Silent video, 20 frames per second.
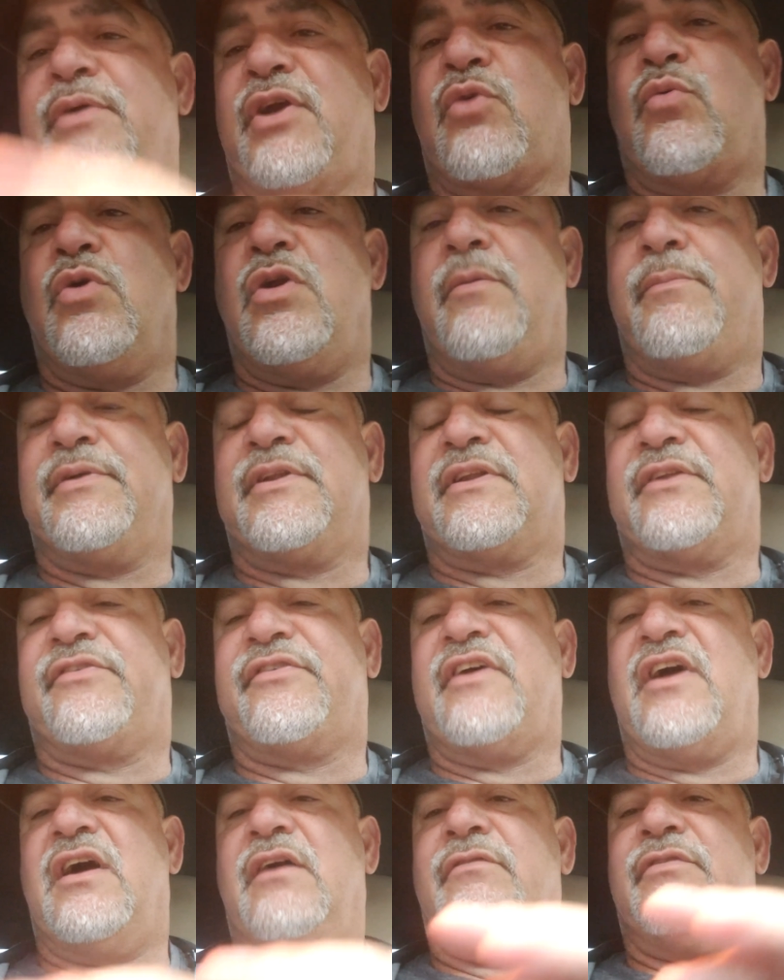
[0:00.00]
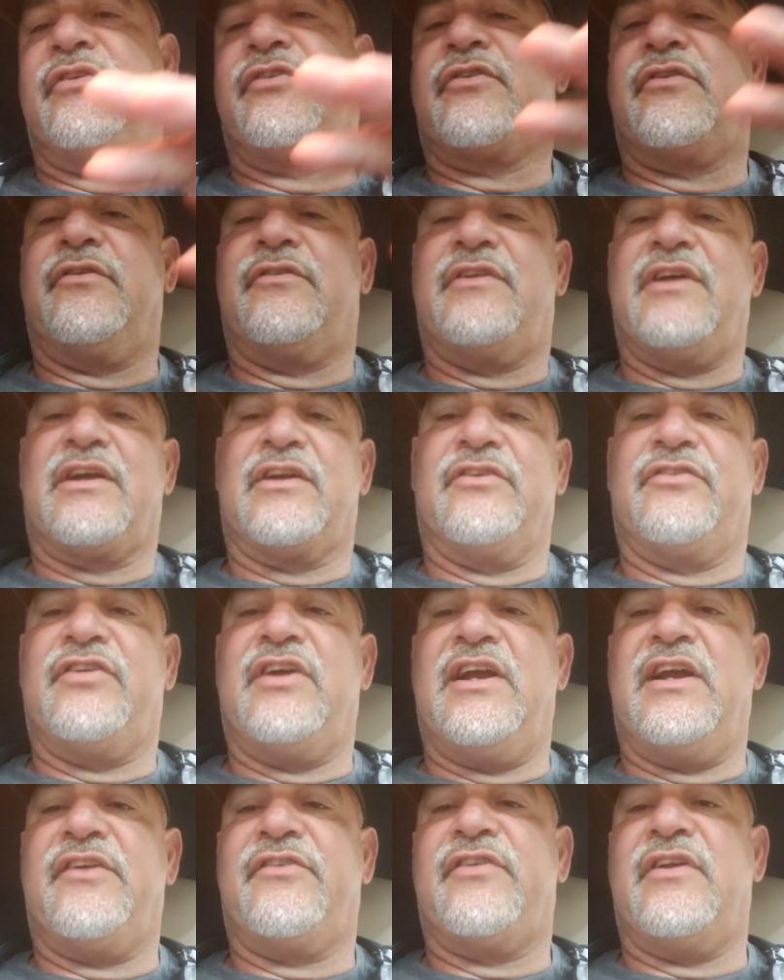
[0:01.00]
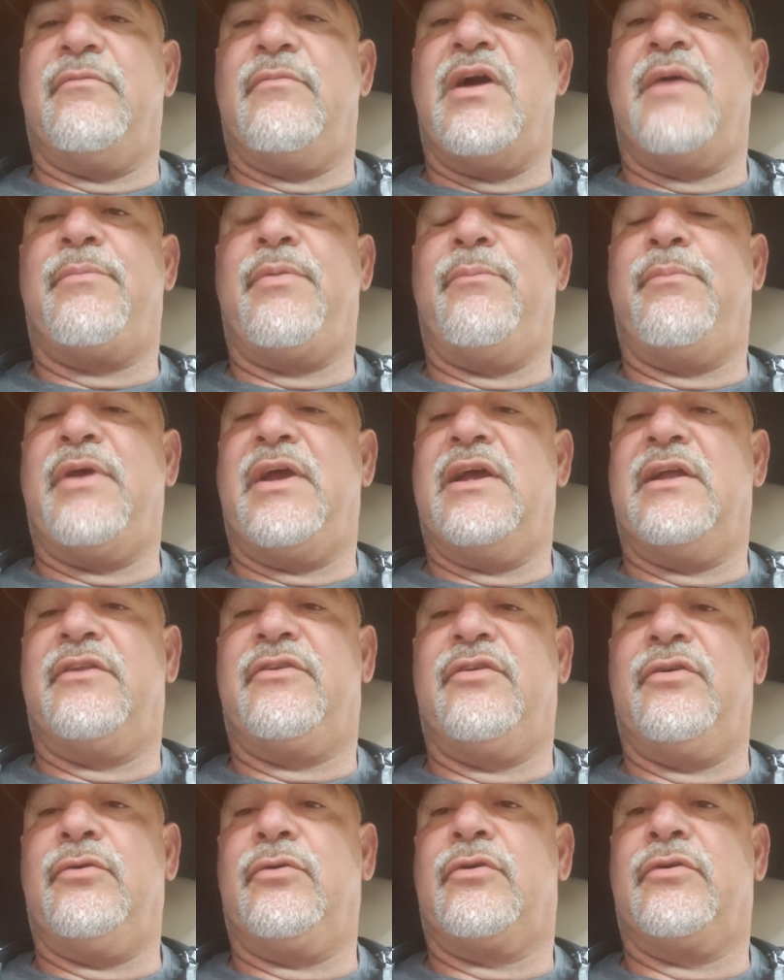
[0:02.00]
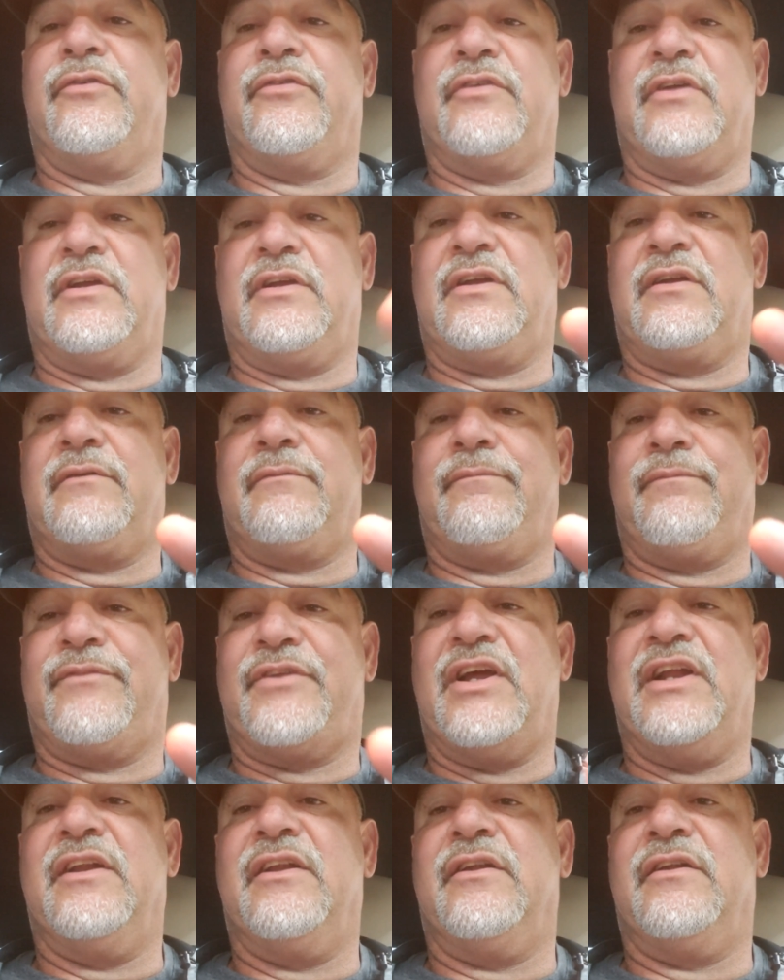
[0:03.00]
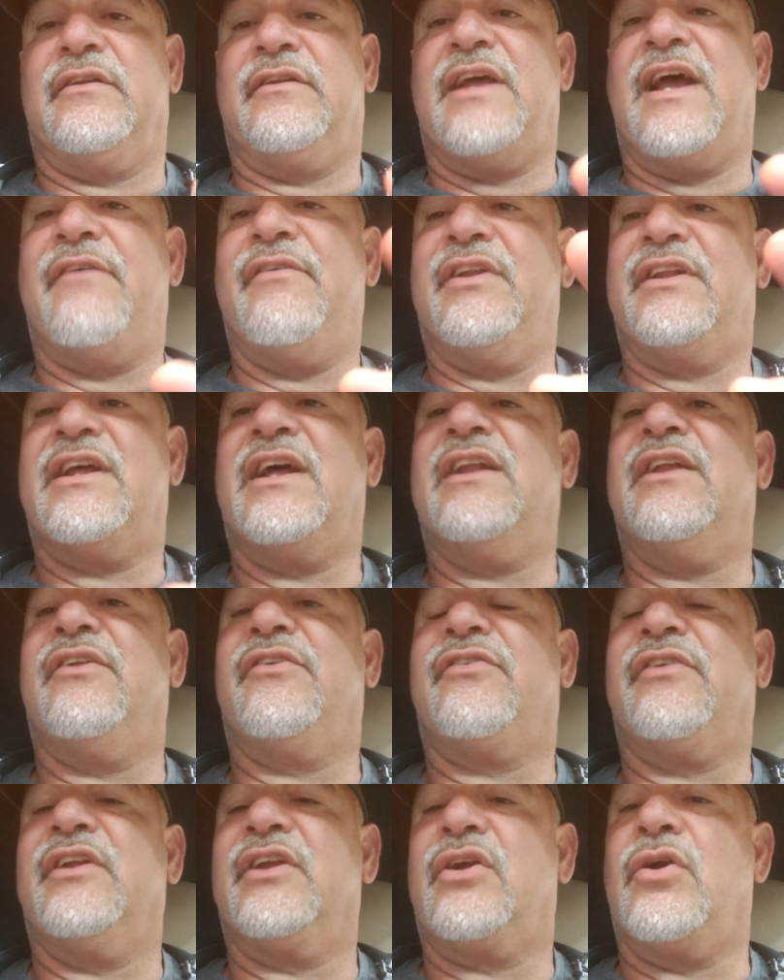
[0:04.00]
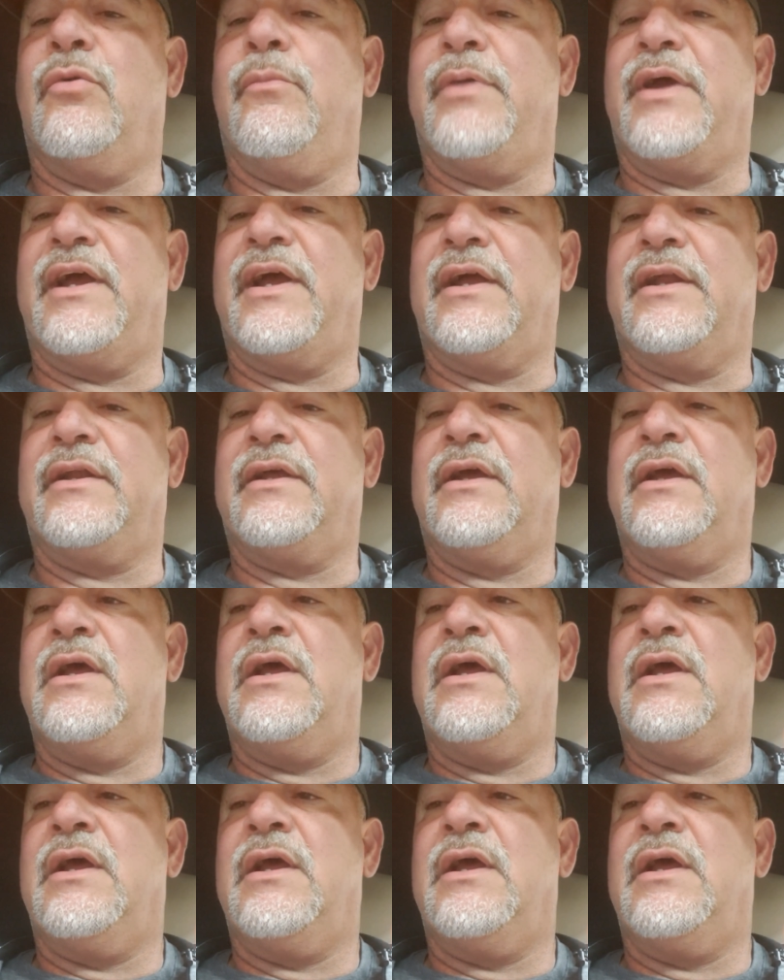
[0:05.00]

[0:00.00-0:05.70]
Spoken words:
pick one up at the salvage because take a chance that it might be bad too, because they have a tendency to go bad.